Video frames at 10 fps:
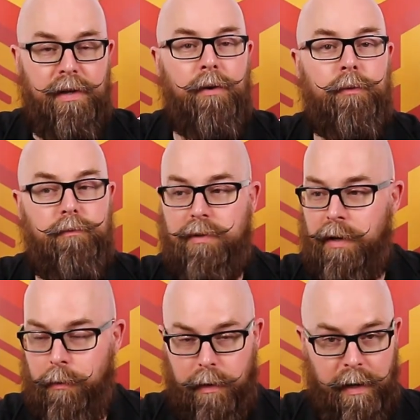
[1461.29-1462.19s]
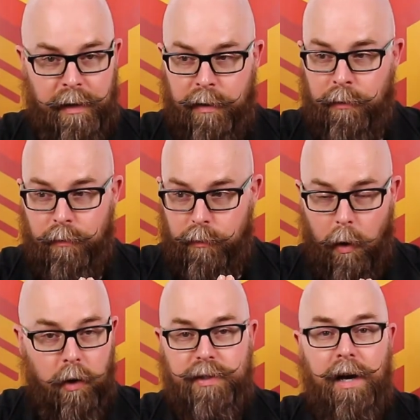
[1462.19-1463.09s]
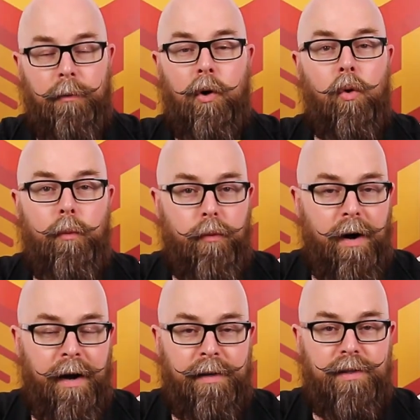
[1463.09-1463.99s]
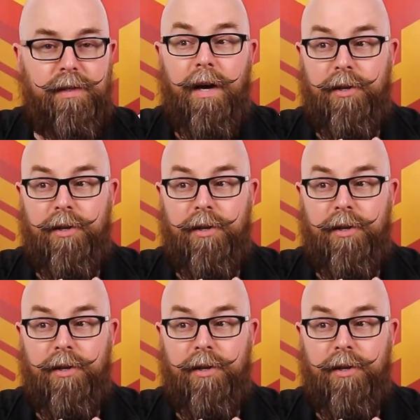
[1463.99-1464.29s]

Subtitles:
They're at an all-time low price.